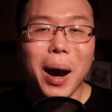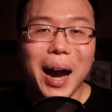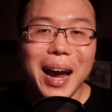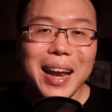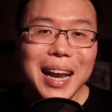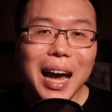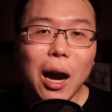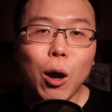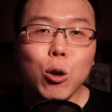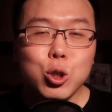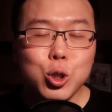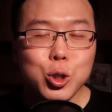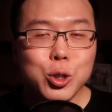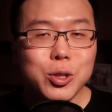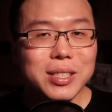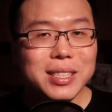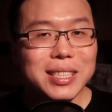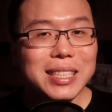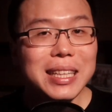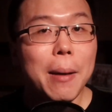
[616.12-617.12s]
By now, you
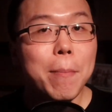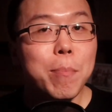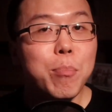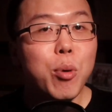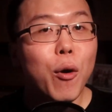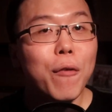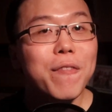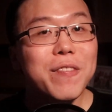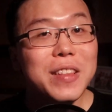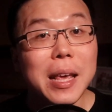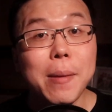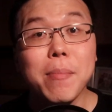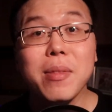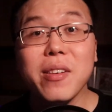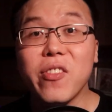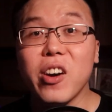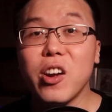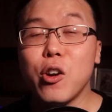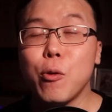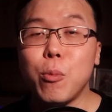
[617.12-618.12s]
should see that both theme
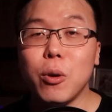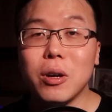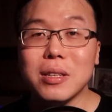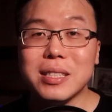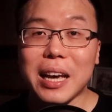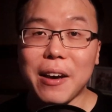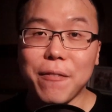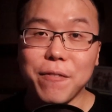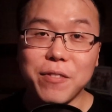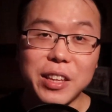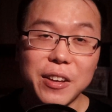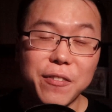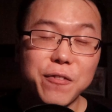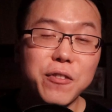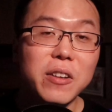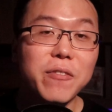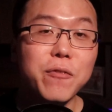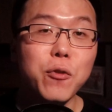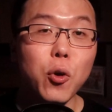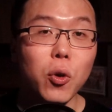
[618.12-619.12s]
developers have
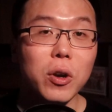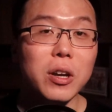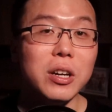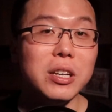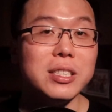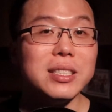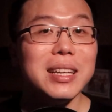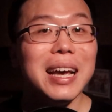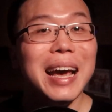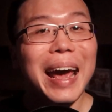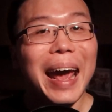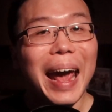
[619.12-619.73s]
different focus.